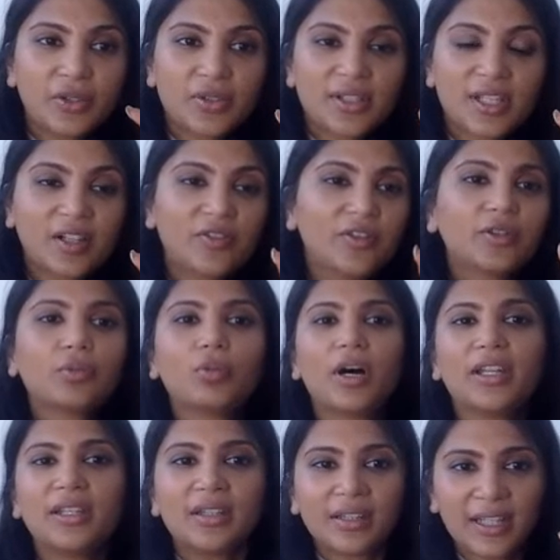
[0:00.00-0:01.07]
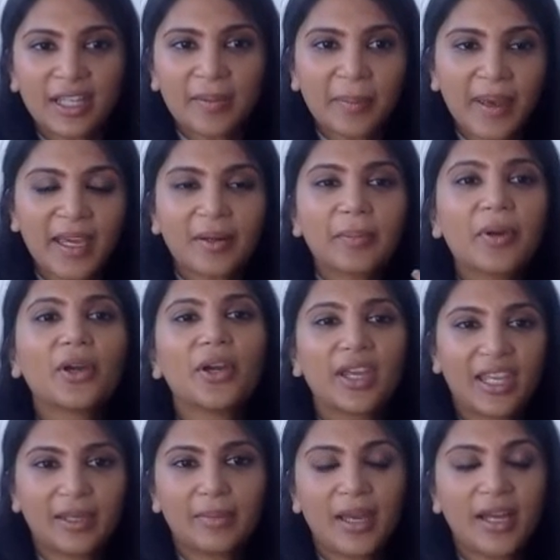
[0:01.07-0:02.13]
yourself with one link bait per
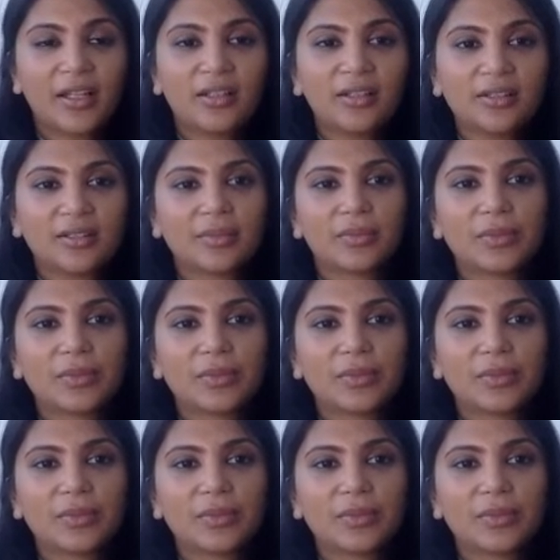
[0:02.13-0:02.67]
email